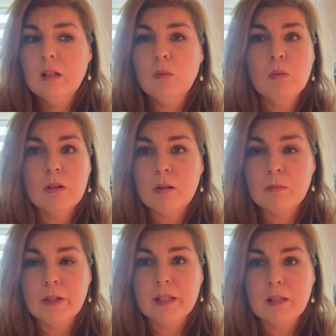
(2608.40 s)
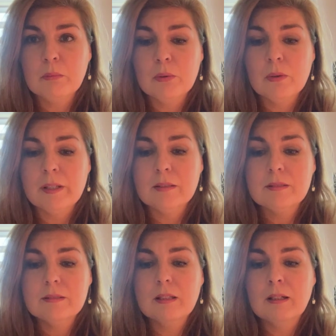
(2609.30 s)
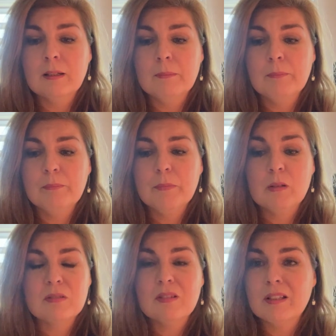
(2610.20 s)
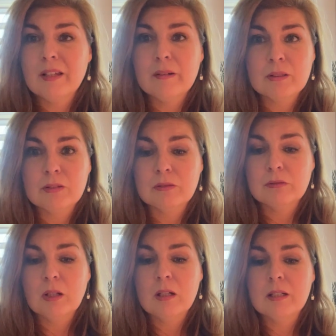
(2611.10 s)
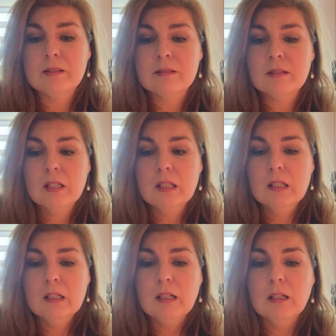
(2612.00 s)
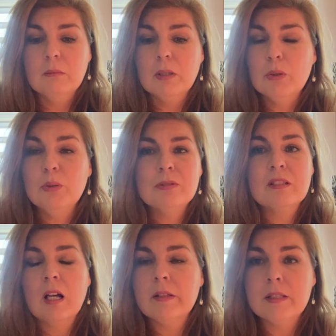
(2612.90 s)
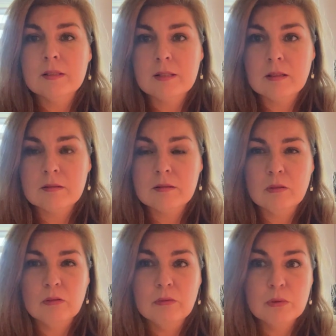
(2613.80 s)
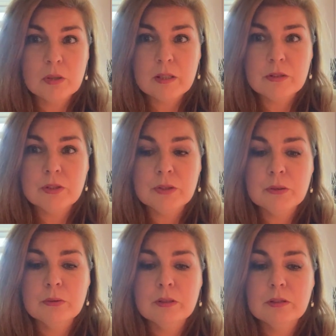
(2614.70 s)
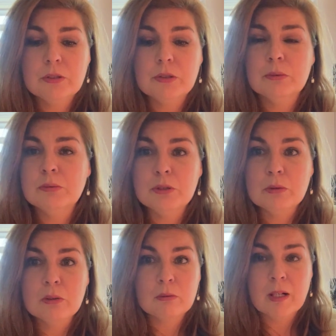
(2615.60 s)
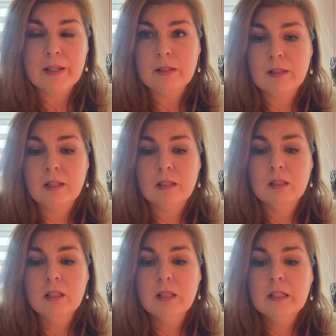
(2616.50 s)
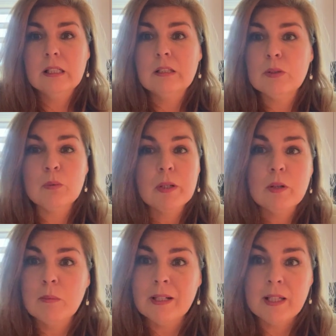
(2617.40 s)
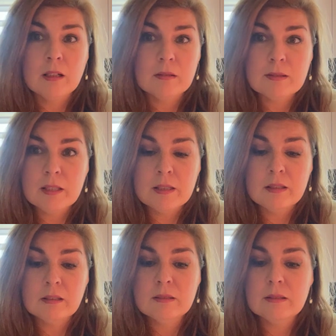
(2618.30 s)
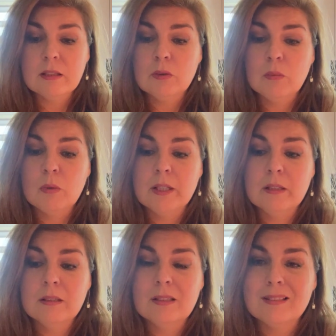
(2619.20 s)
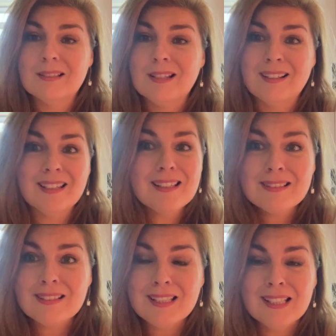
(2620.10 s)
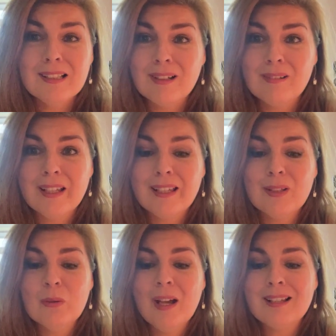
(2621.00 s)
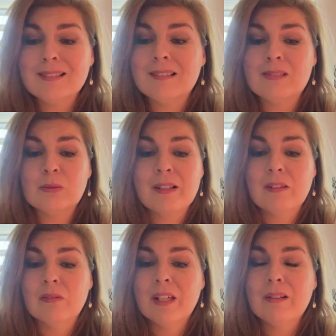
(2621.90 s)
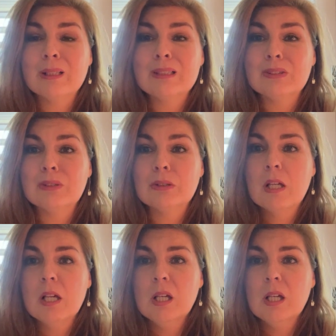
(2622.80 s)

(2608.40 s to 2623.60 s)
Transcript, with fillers: what are our breaking points, um, also the character flaws, um, who's got the intestinal fortitude to do the right thing, even when nobody else is, even when it's not easy, okay? Who has the strength of character